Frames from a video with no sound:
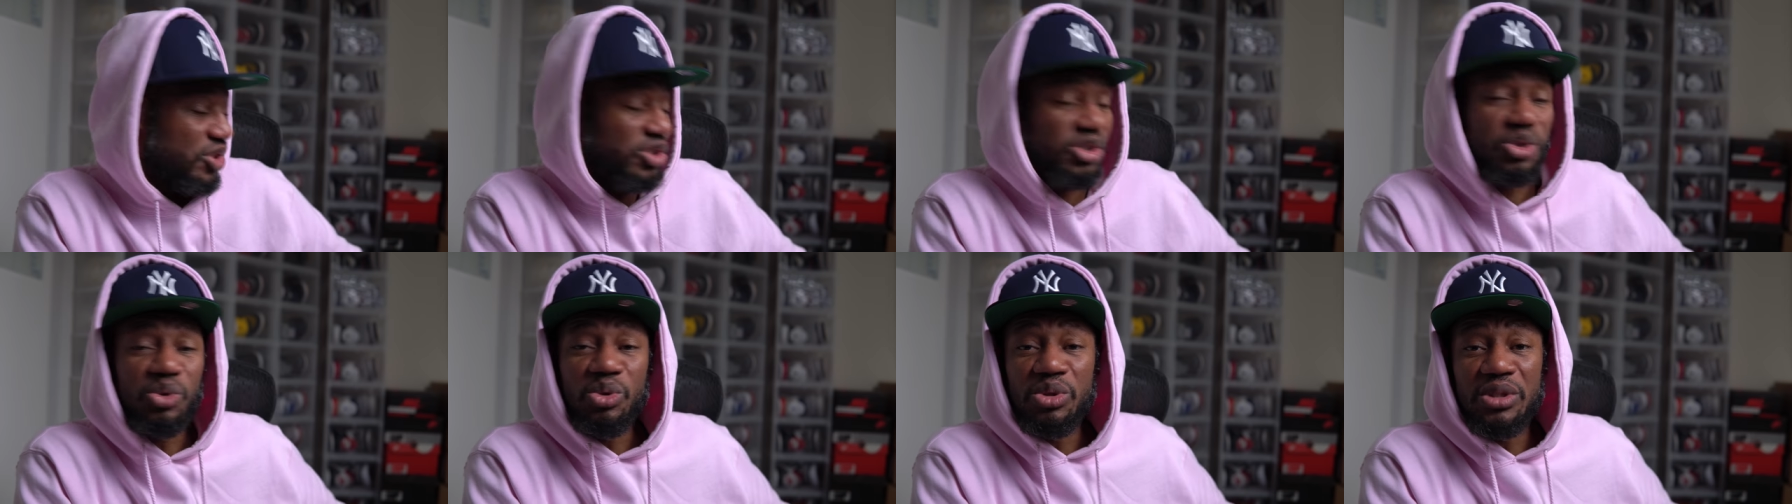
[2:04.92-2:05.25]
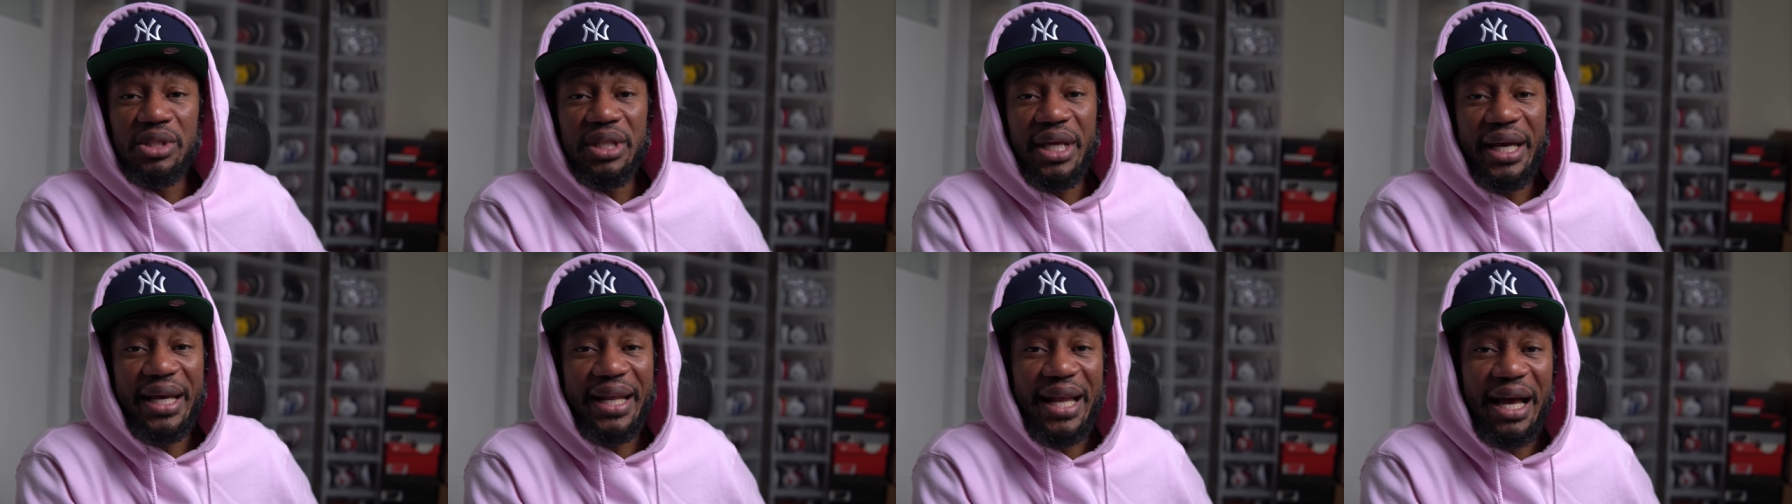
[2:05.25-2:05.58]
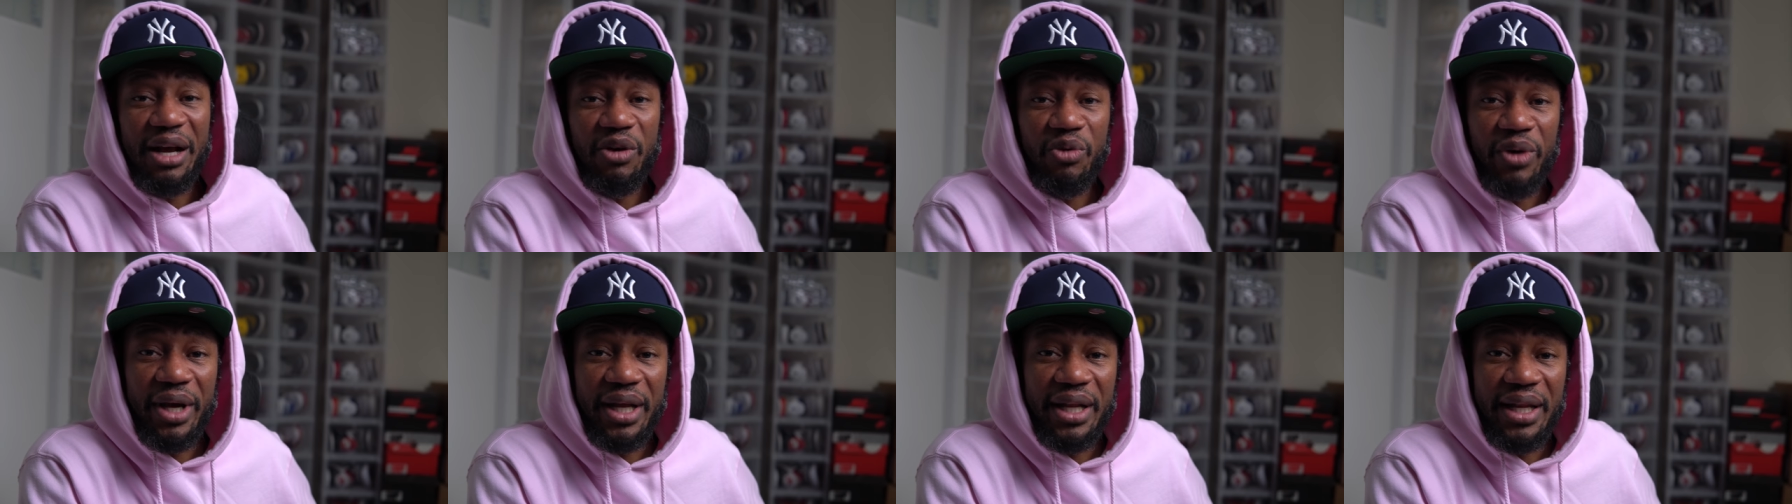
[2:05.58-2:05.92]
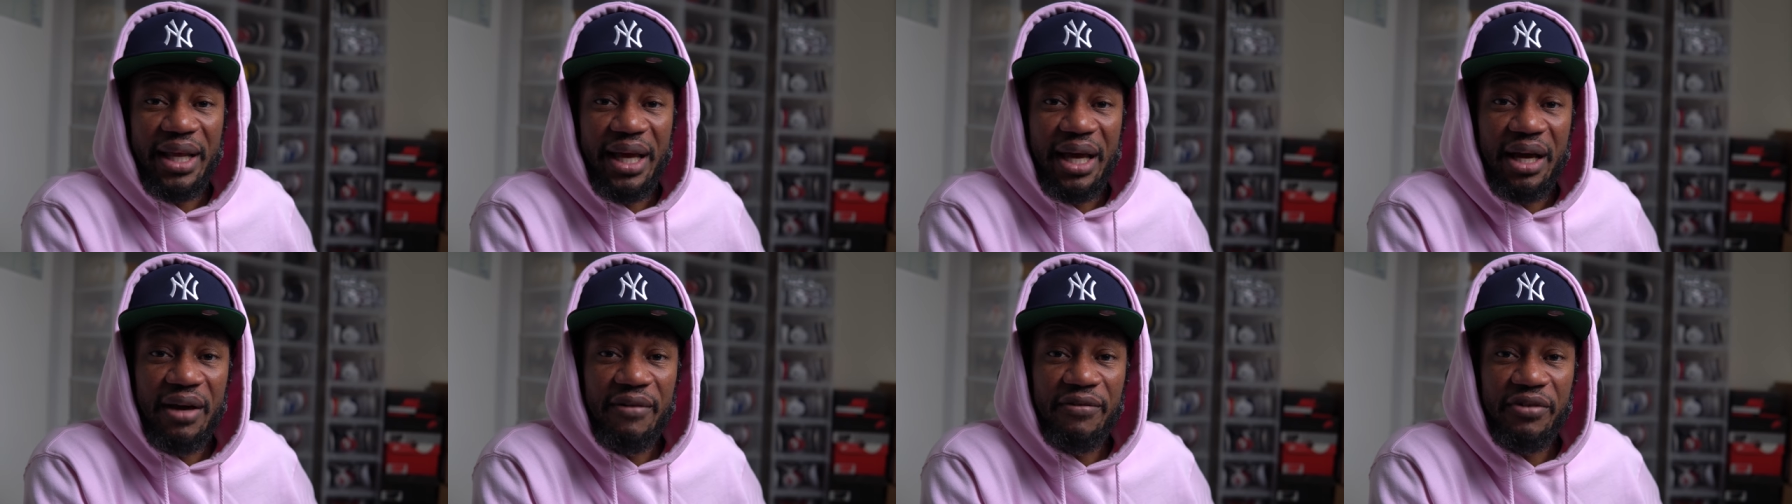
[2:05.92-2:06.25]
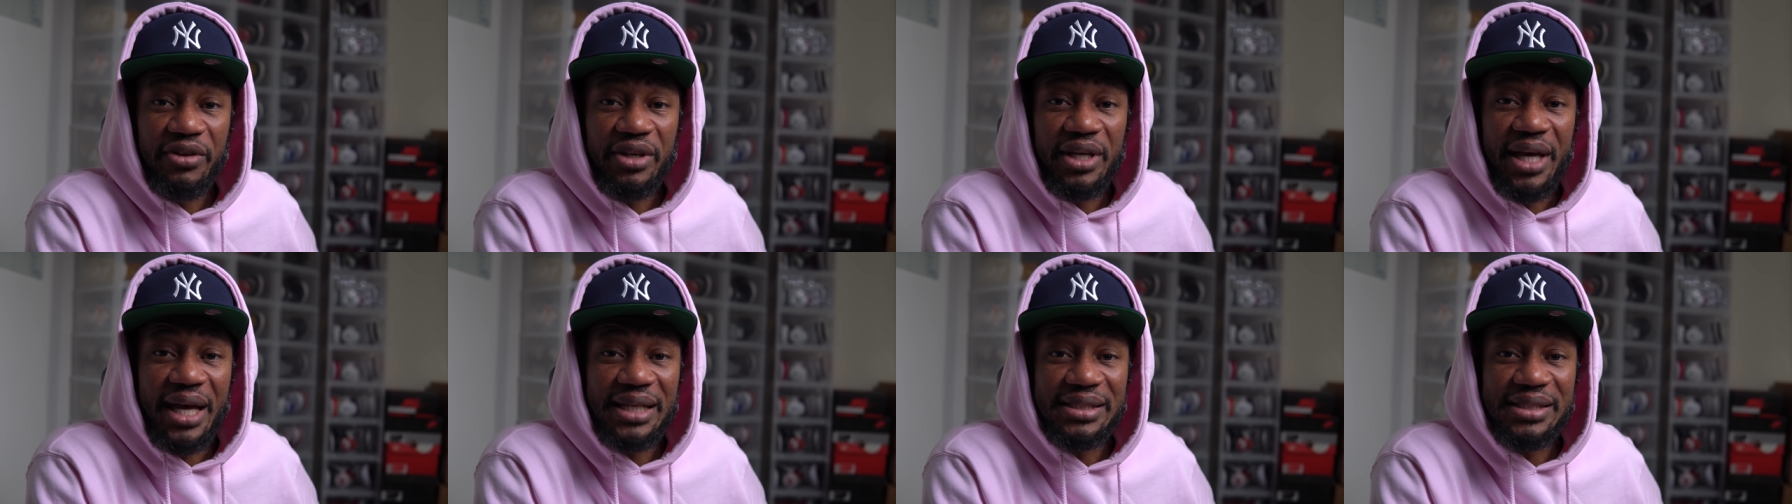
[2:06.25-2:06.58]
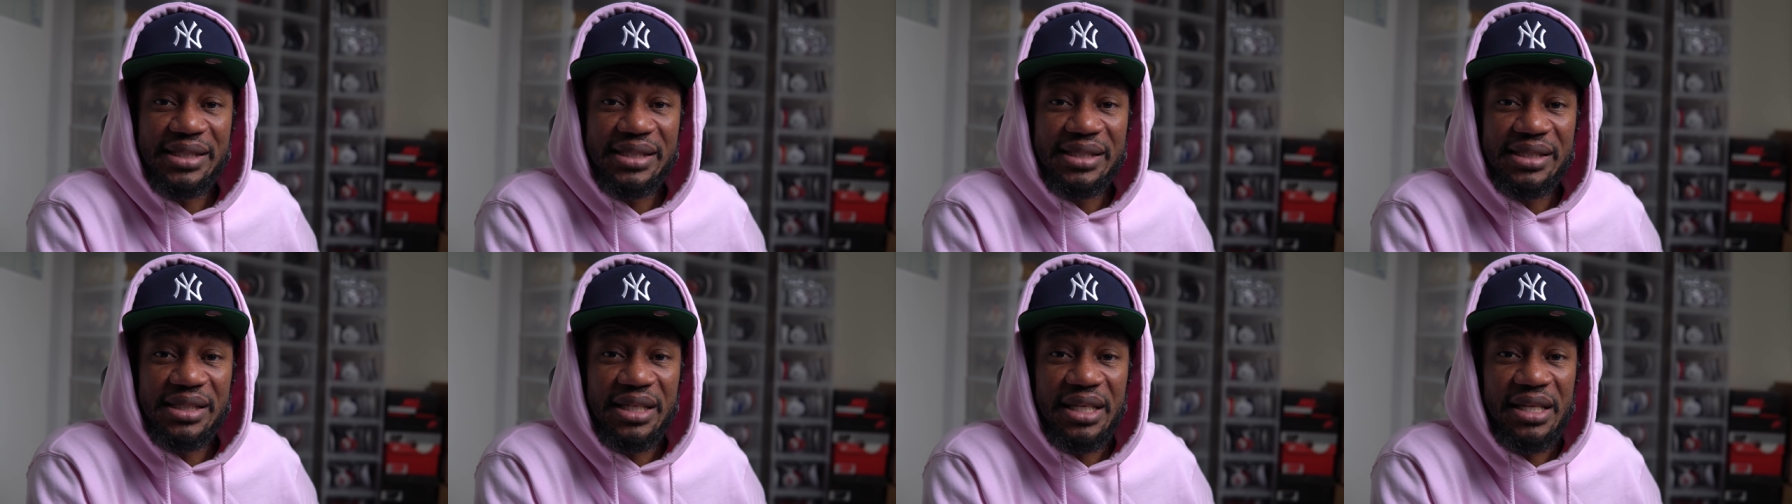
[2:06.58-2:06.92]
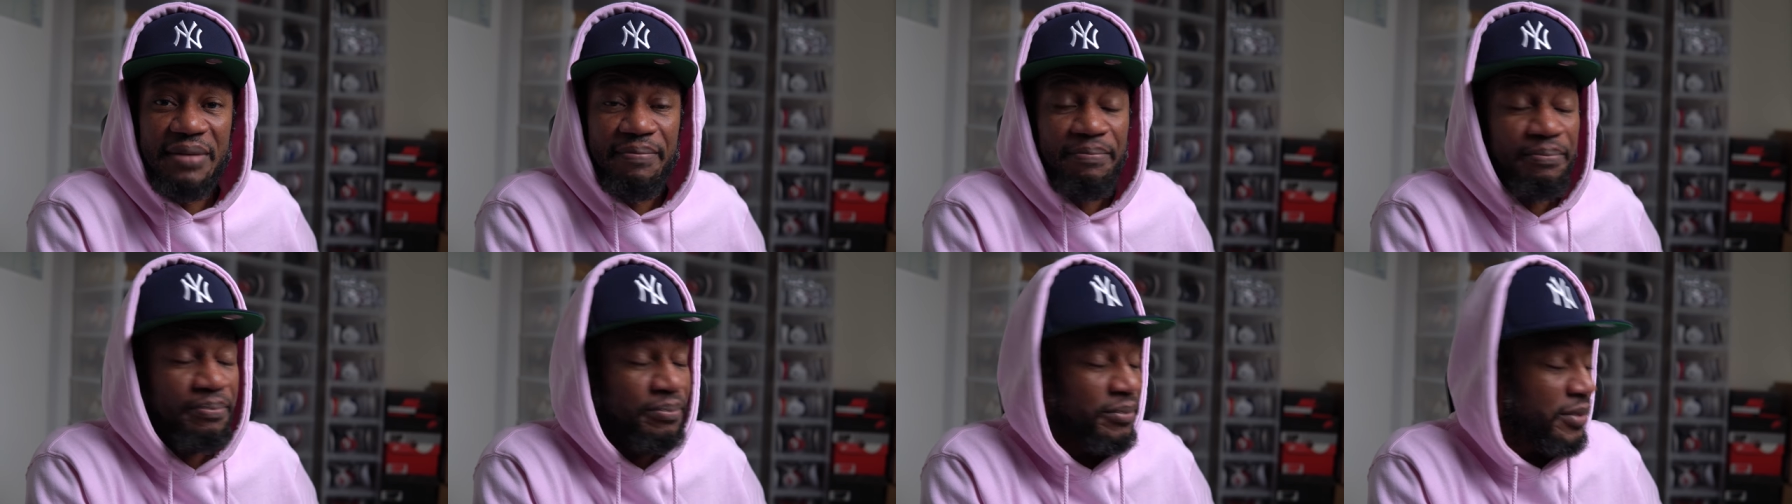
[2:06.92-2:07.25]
of shoes laid out right now for you guys to see,